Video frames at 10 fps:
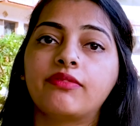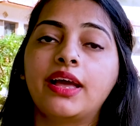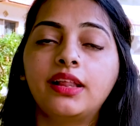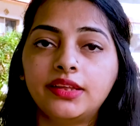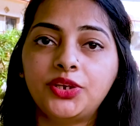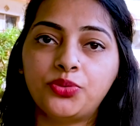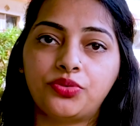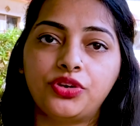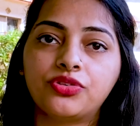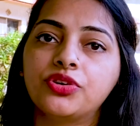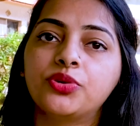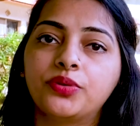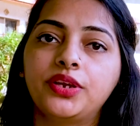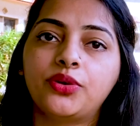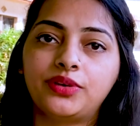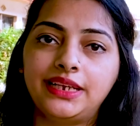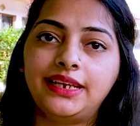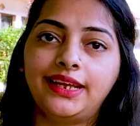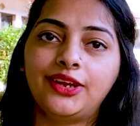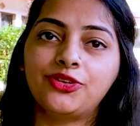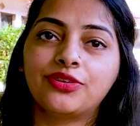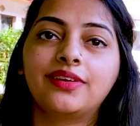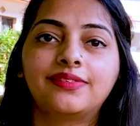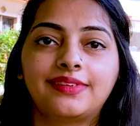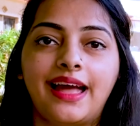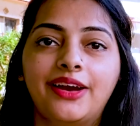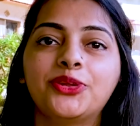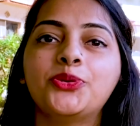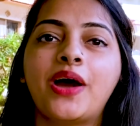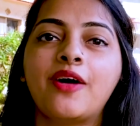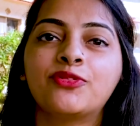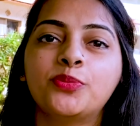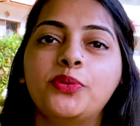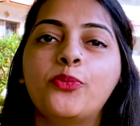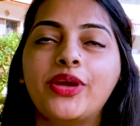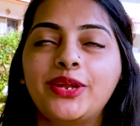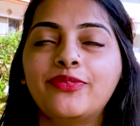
healthy nutrition during your teenage is that you have to be very,